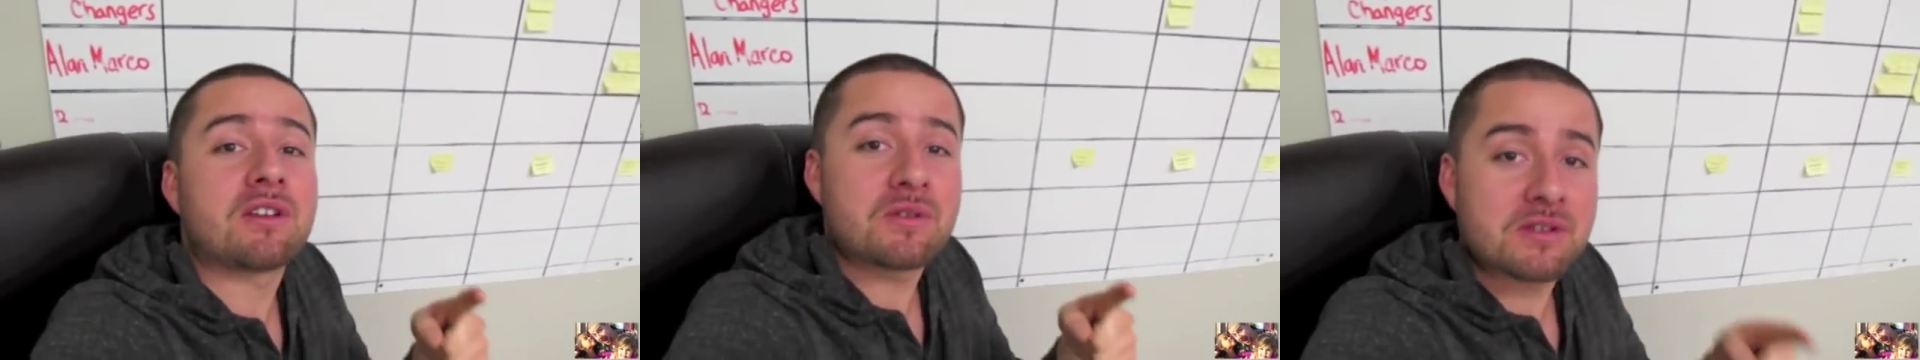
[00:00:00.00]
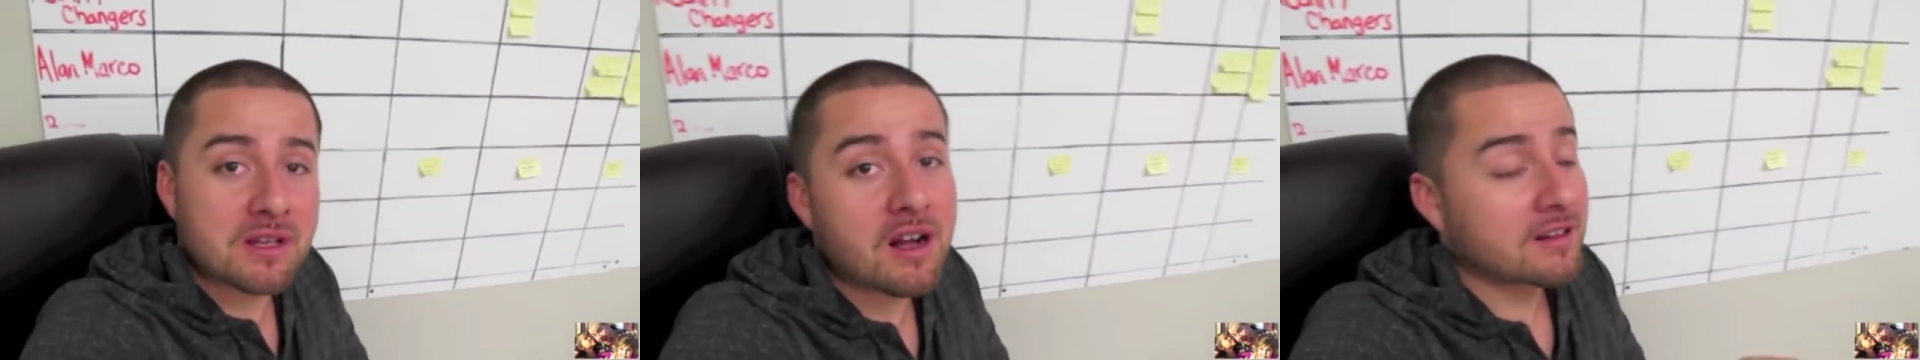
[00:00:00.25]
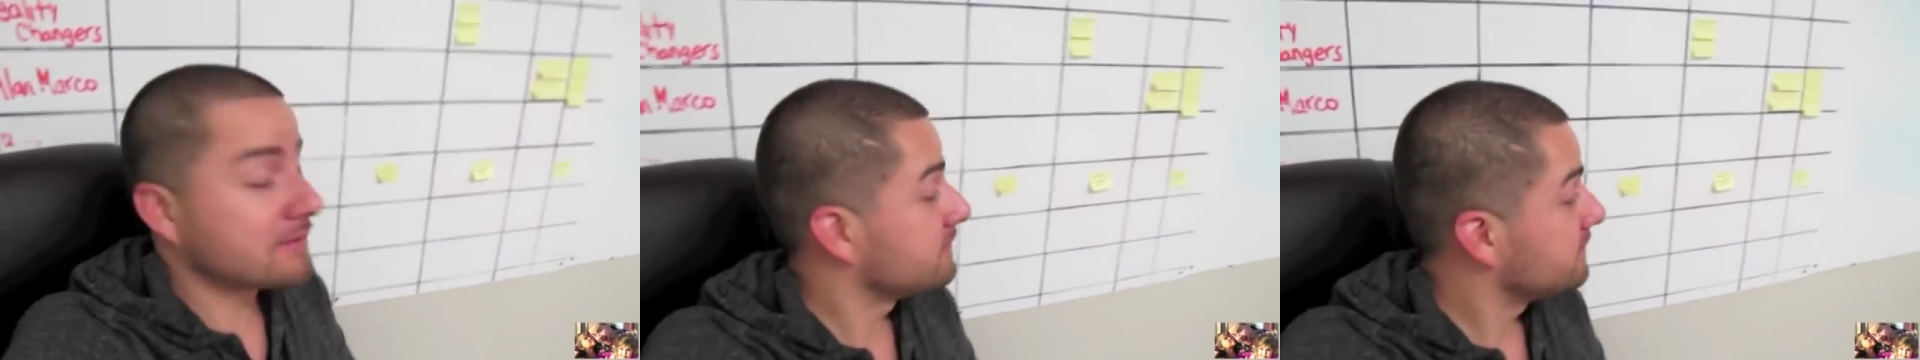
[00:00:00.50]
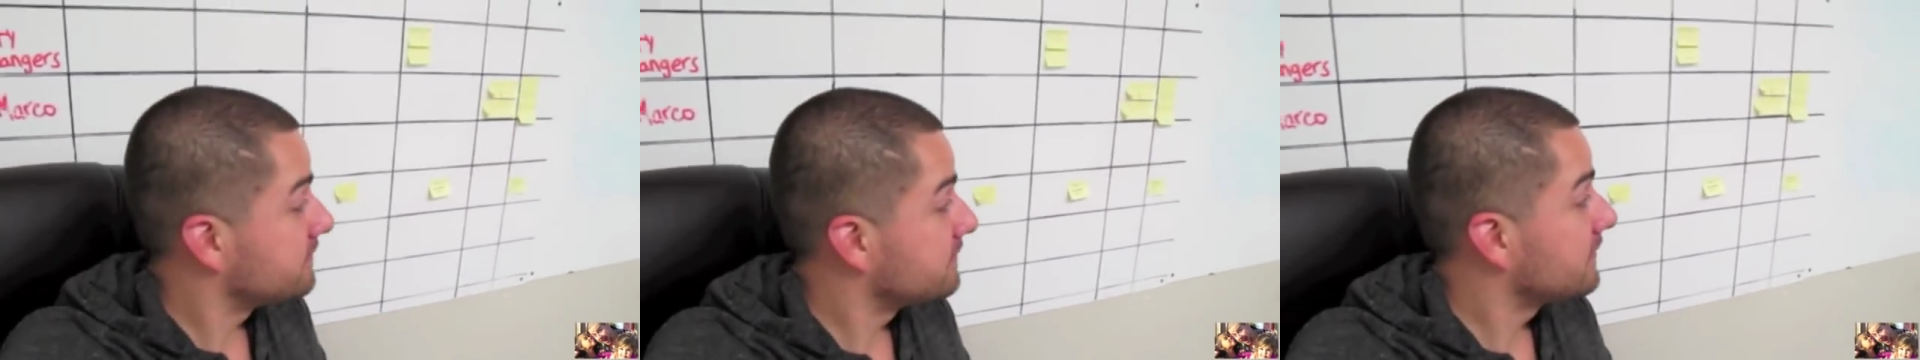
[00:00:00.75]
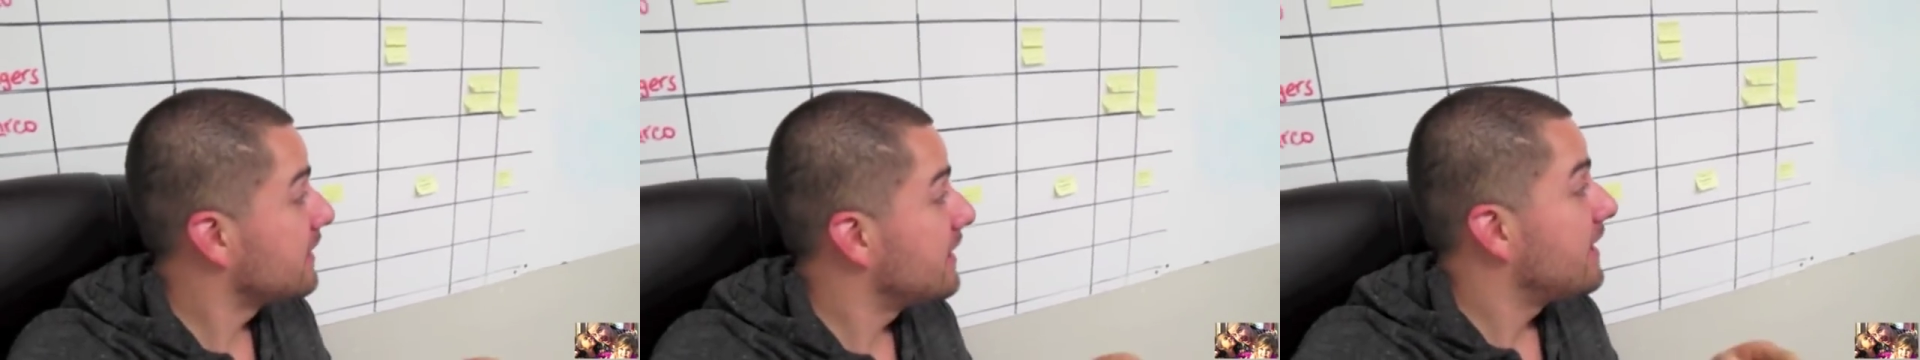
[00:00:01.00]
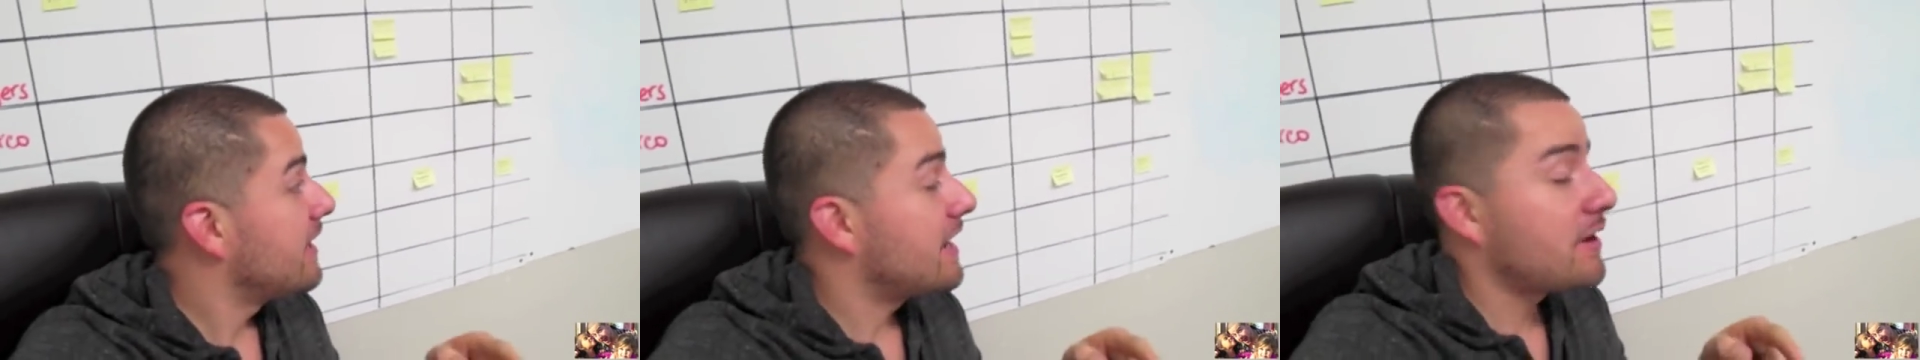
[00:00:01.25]
a new song.
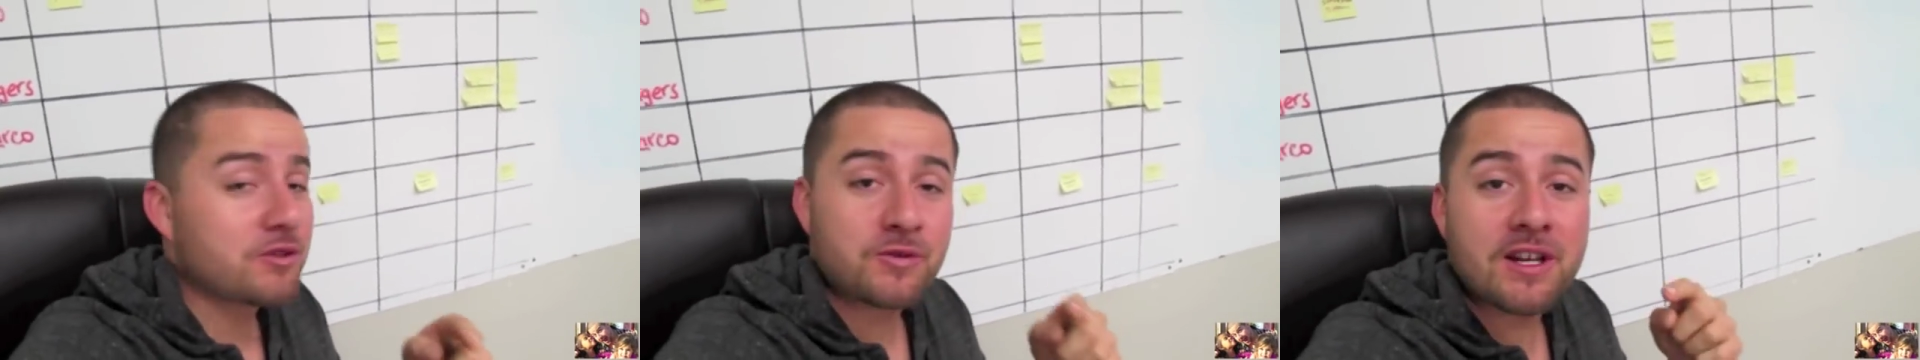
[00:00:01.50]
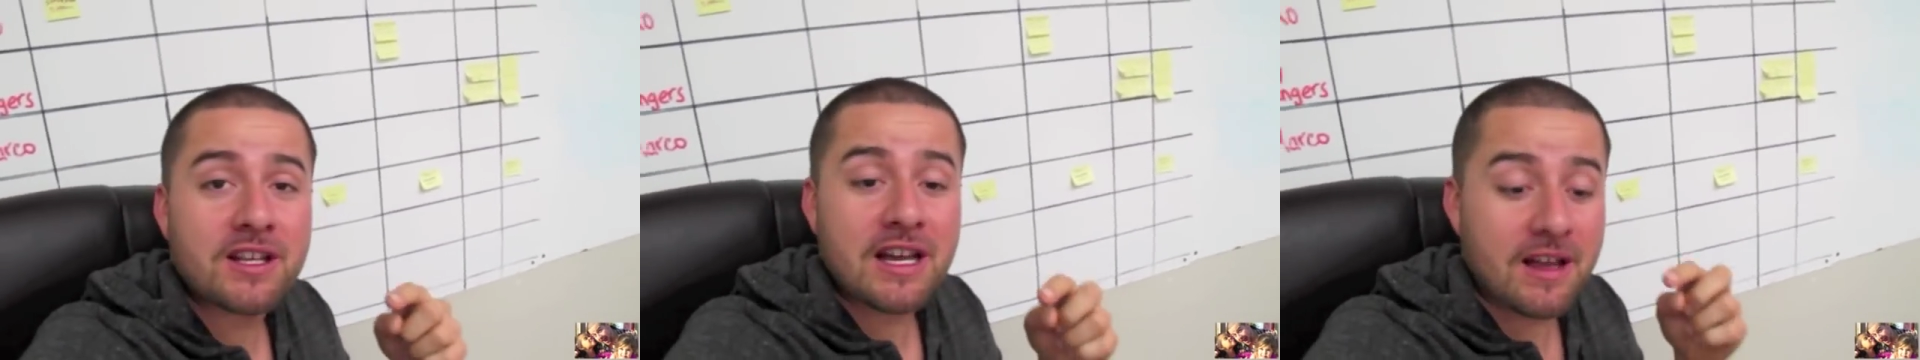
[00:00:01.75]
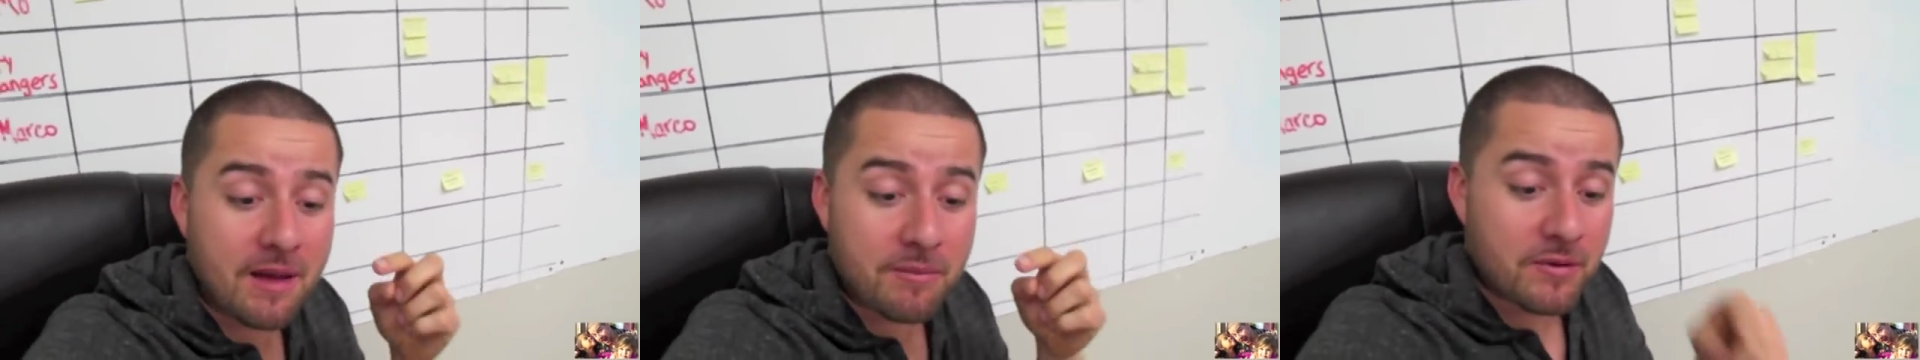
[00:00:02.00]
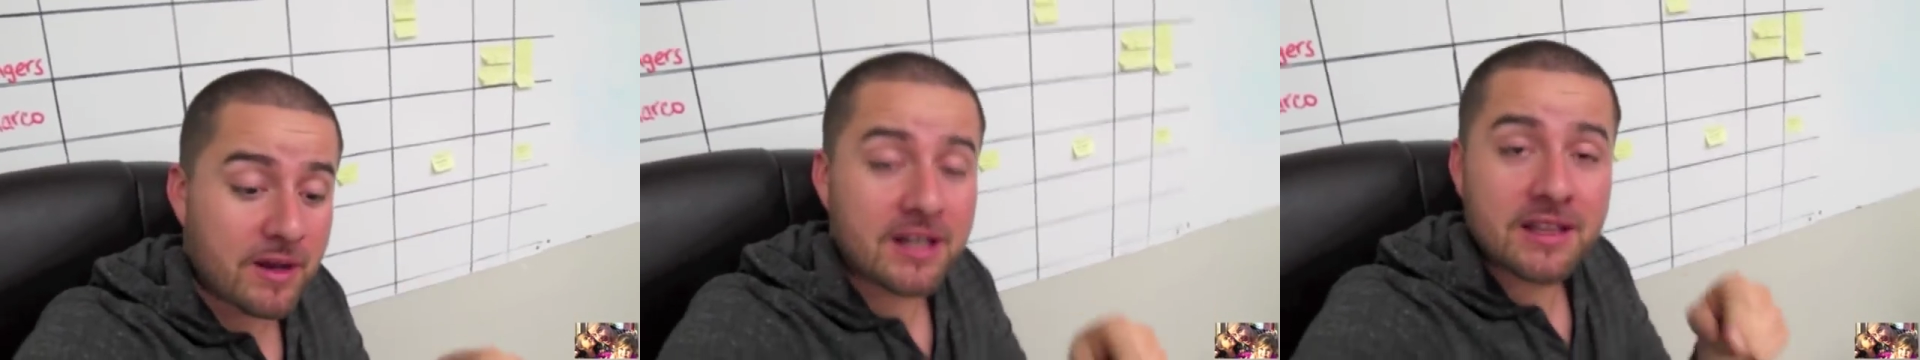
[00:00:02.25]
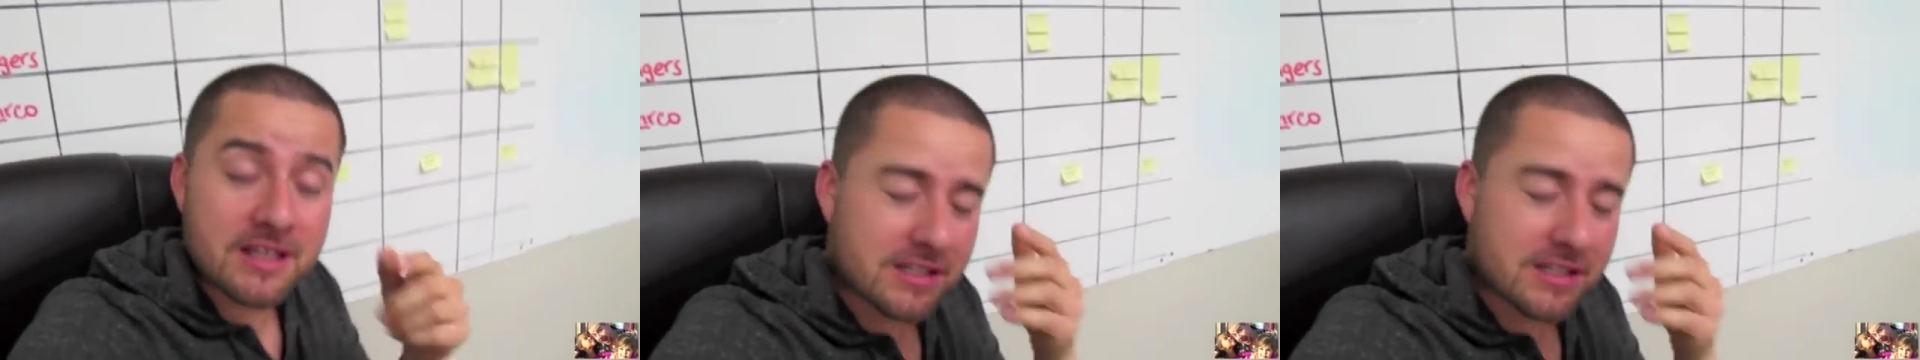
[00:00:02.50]
I was writing. I, have been writing this